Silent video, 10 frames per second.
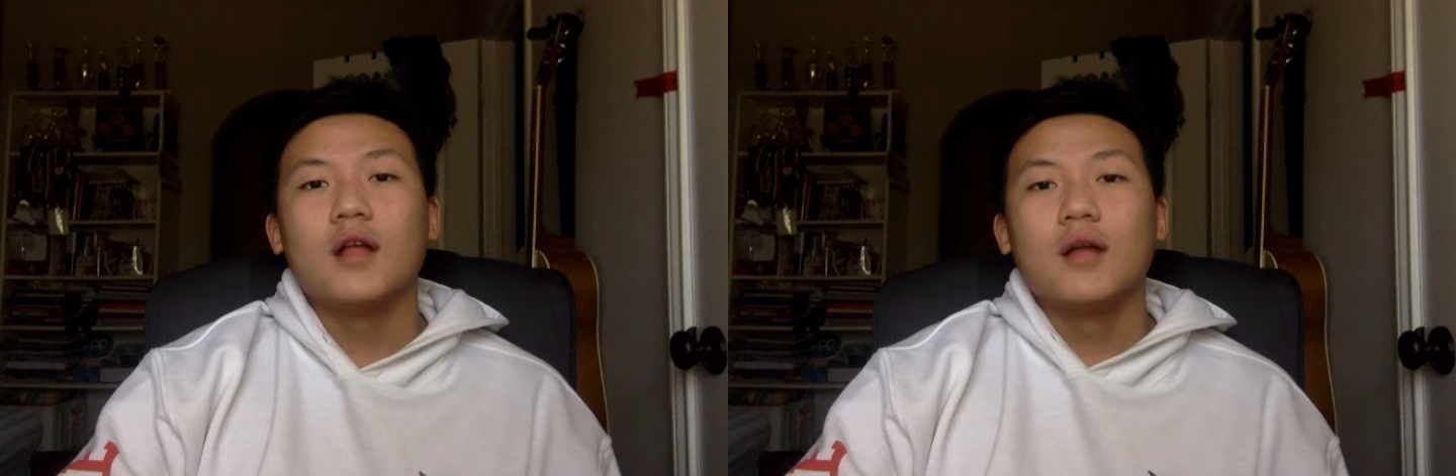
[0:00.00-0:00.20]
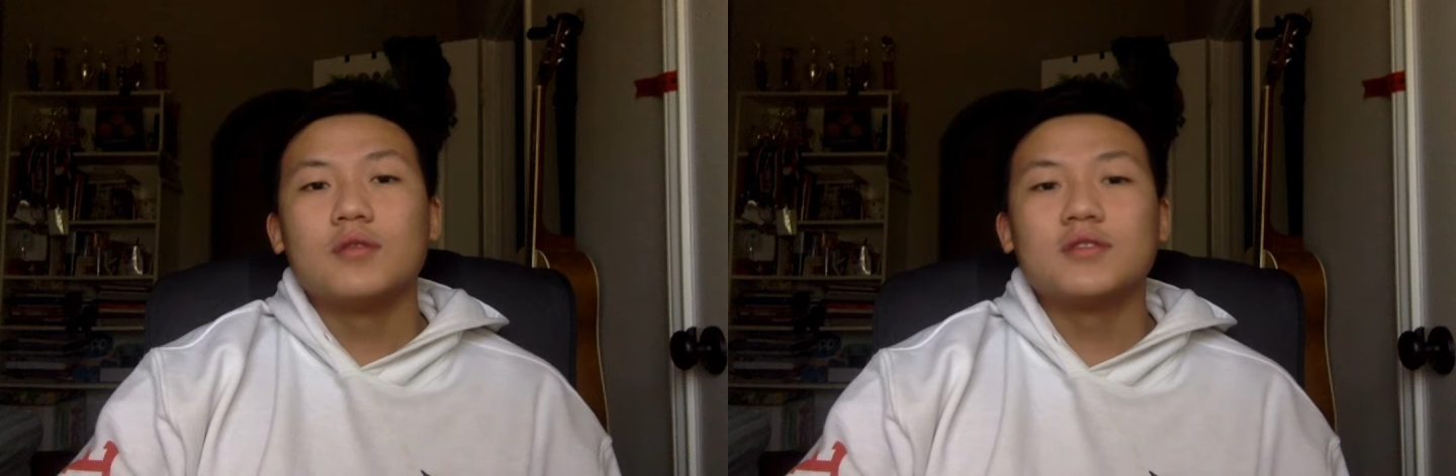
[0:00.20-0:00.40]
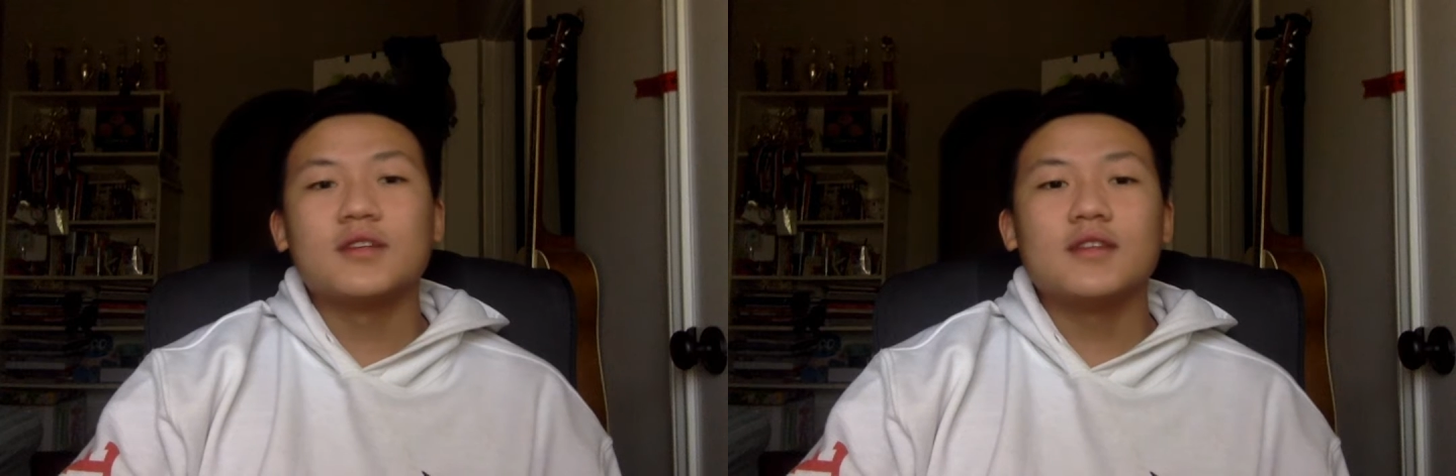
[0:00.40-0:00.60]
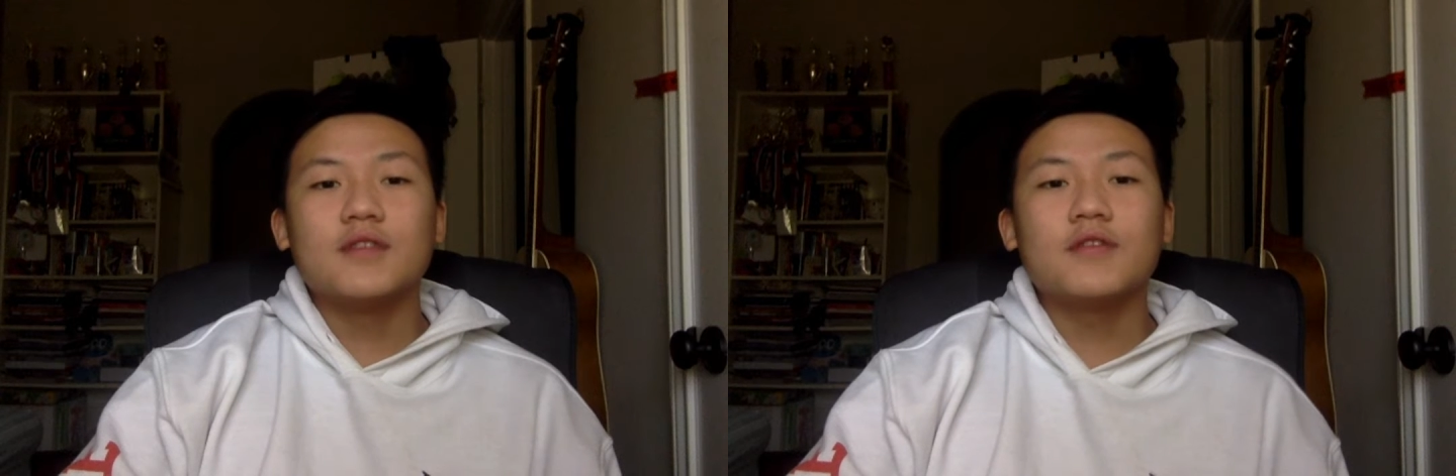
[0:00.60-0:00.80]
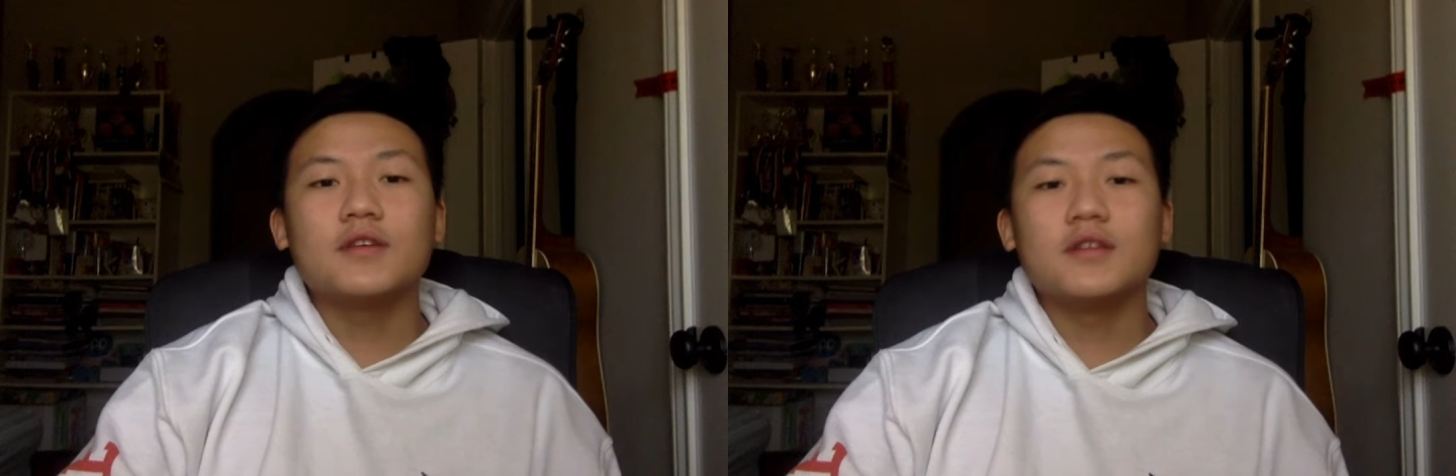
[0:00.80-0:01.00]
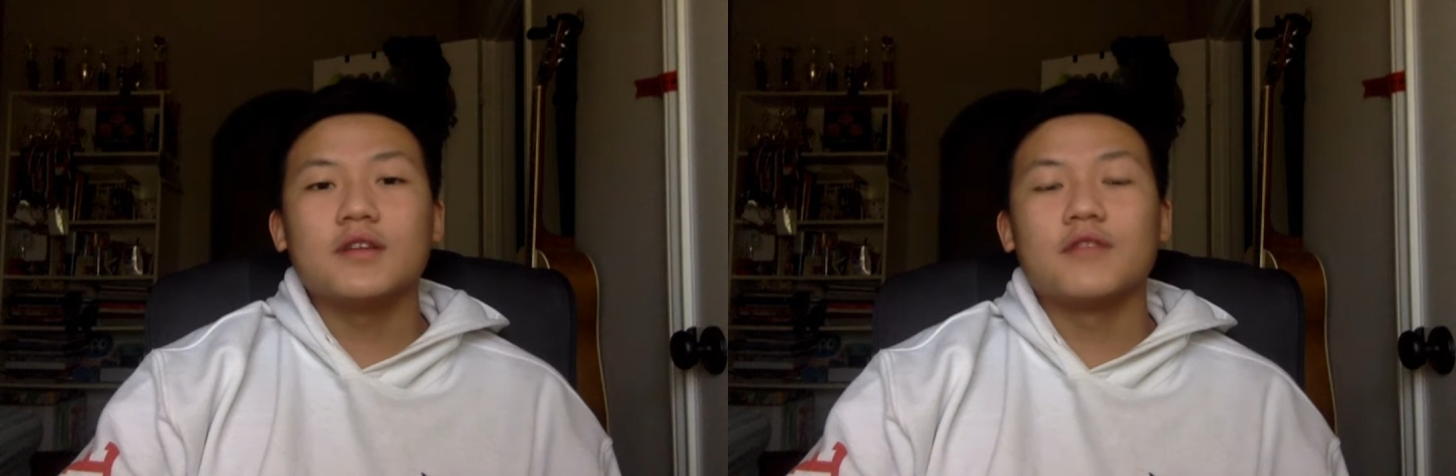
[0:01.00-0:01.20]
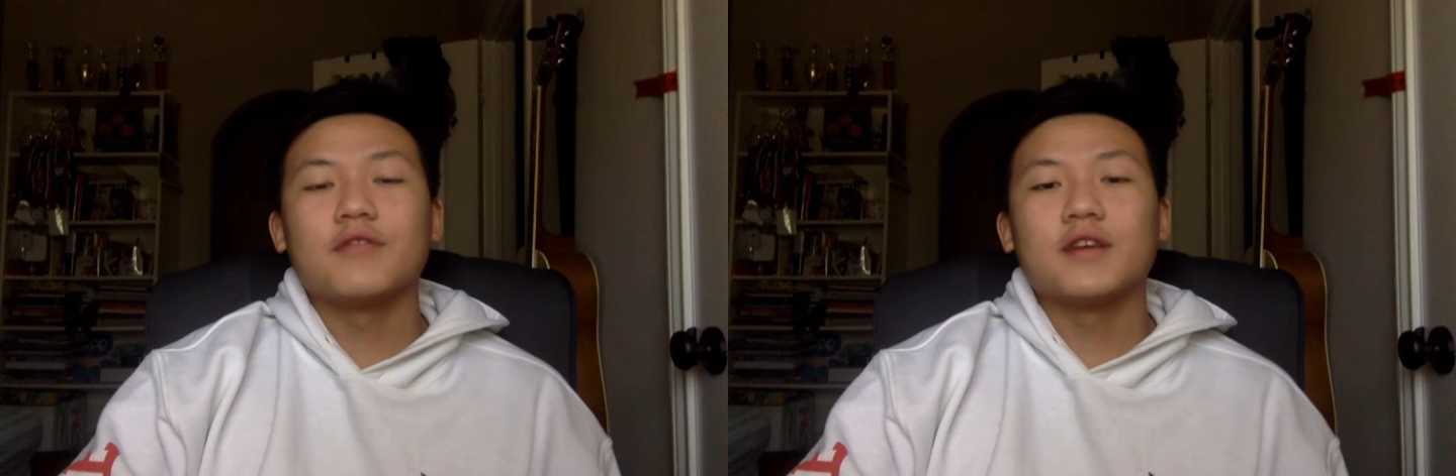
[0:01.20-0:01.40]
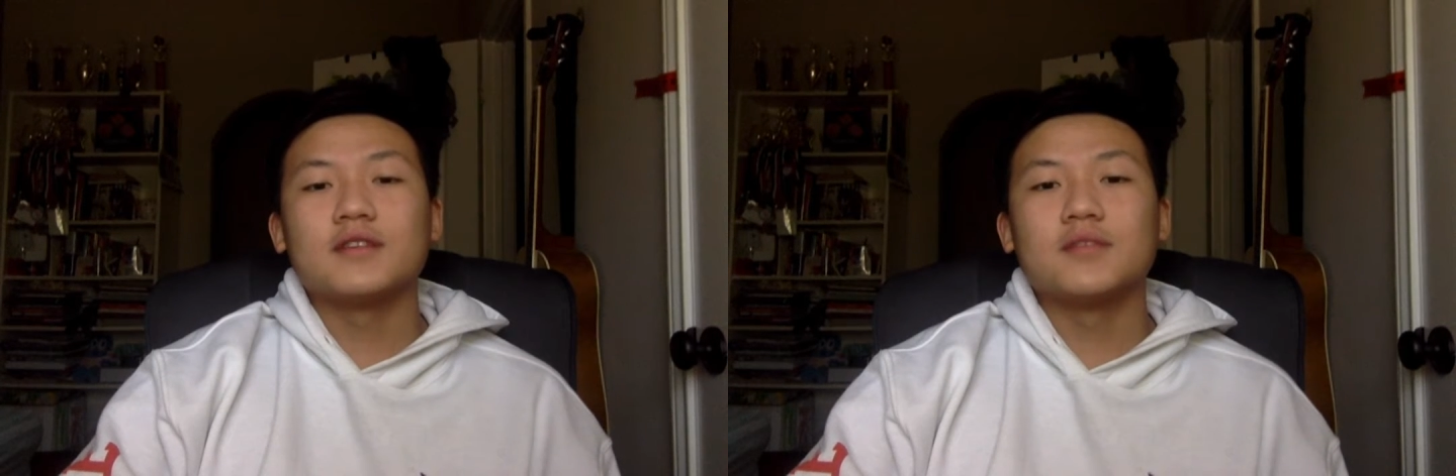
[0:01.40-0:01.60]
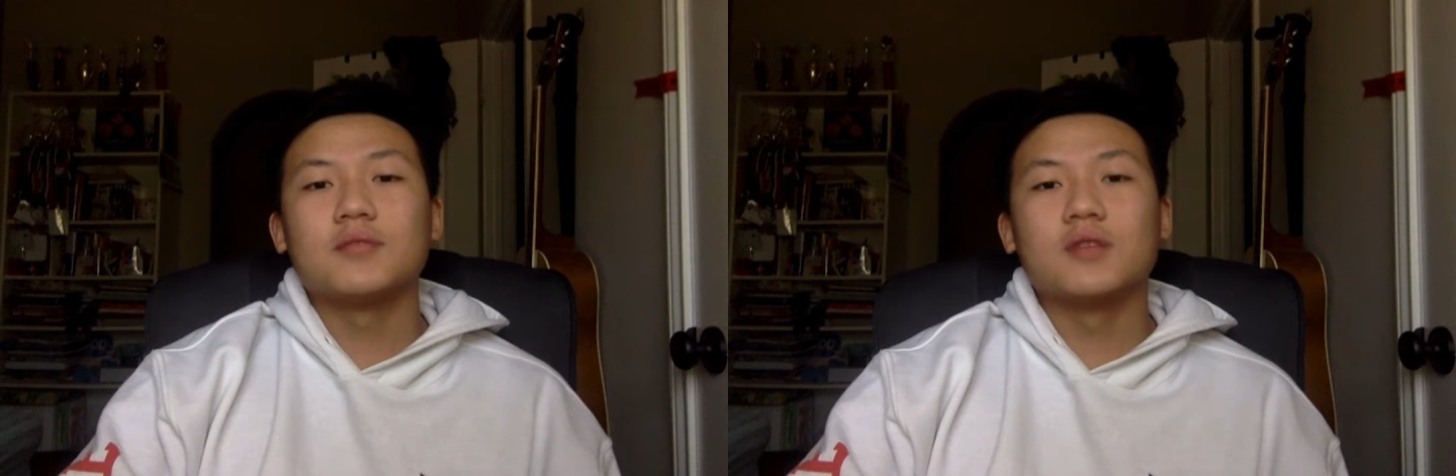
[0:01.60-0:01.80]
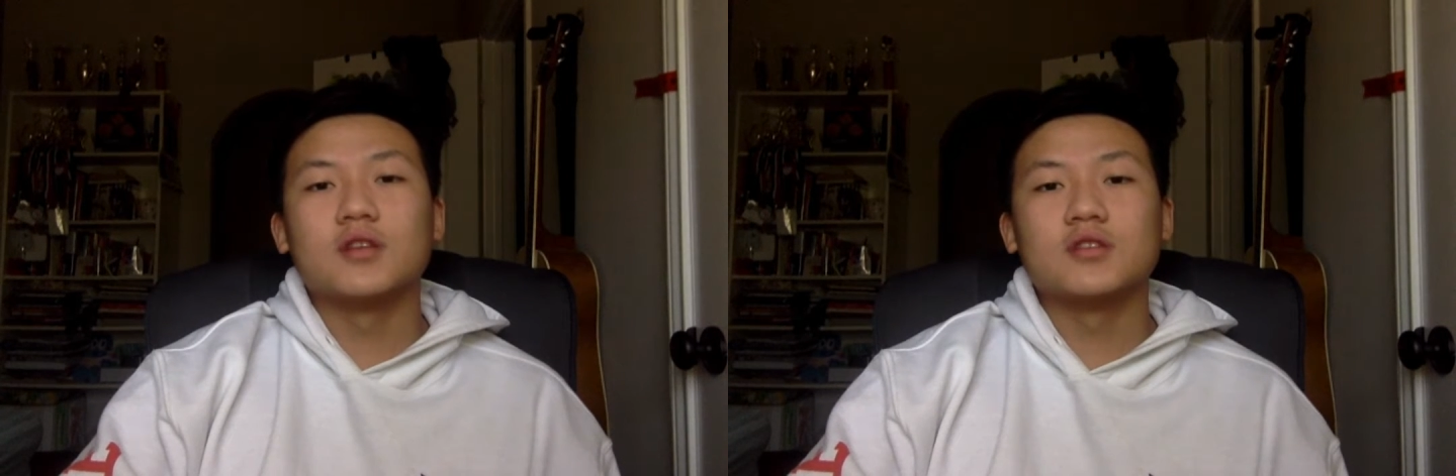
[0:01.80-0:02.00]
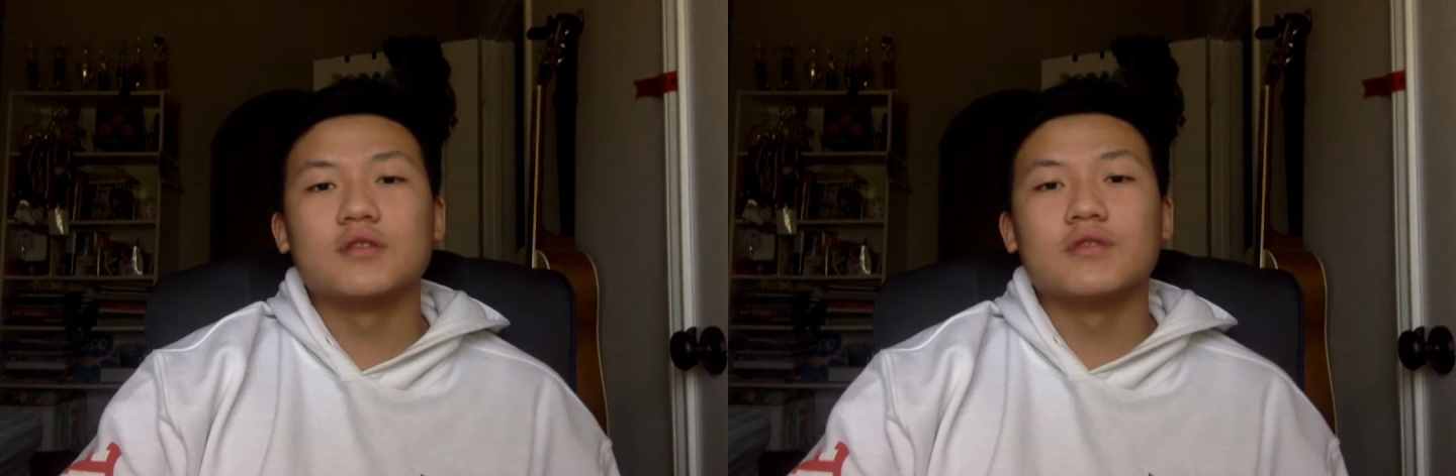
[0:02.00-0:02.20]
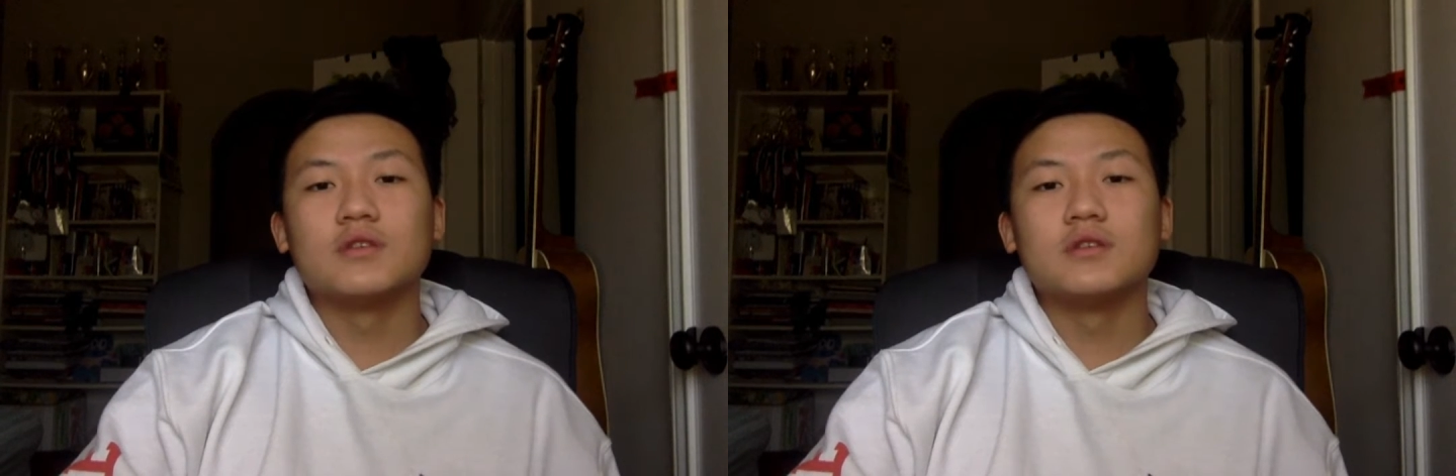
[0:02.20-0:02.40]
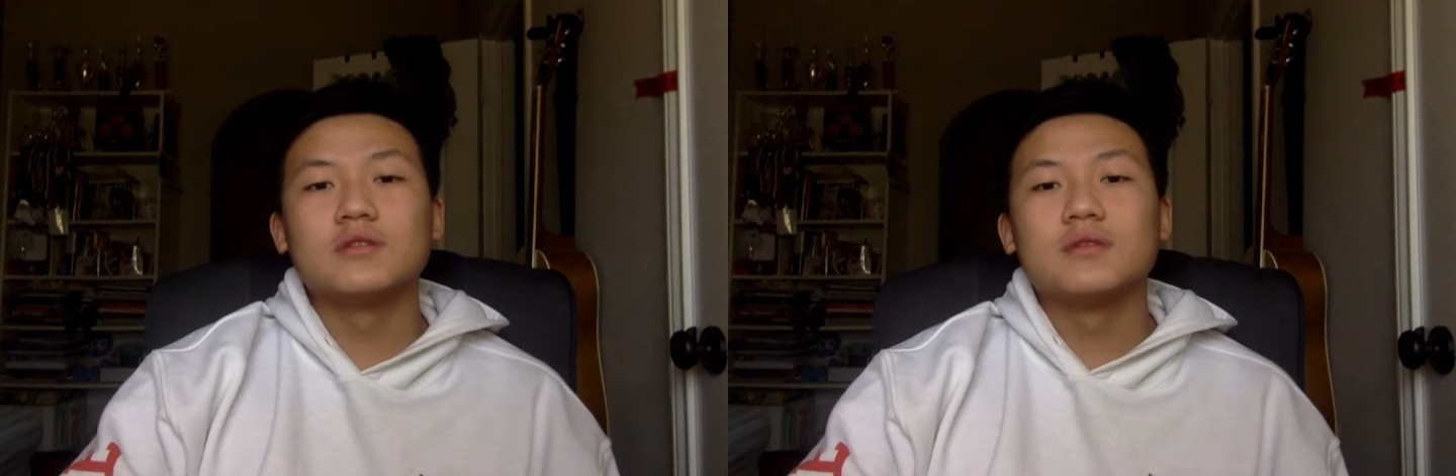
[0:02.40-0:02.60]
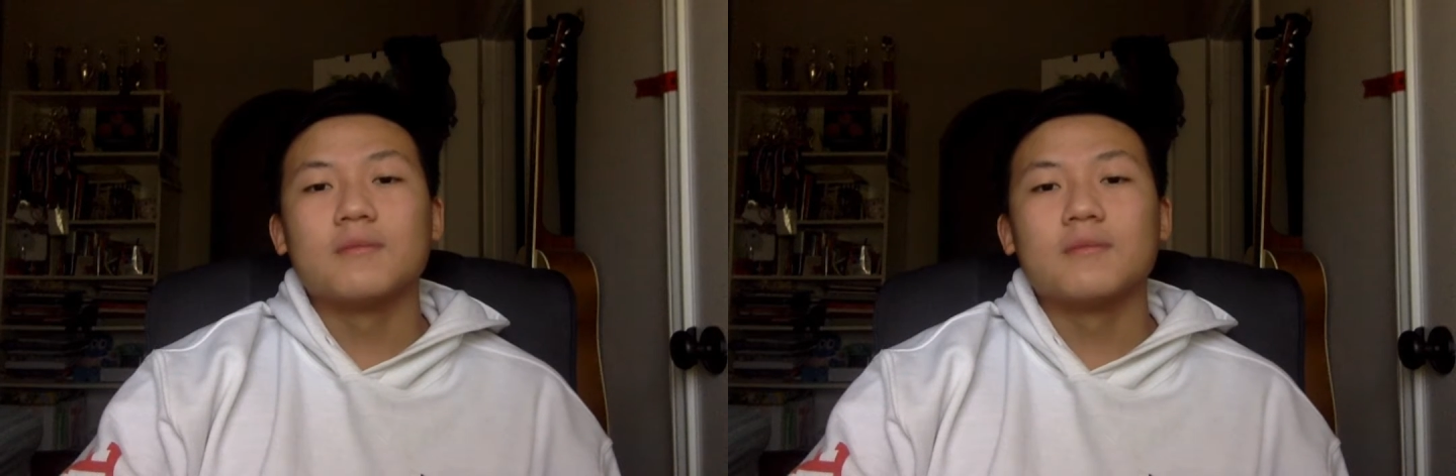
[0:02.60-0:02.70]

which significantly affects the production of goods.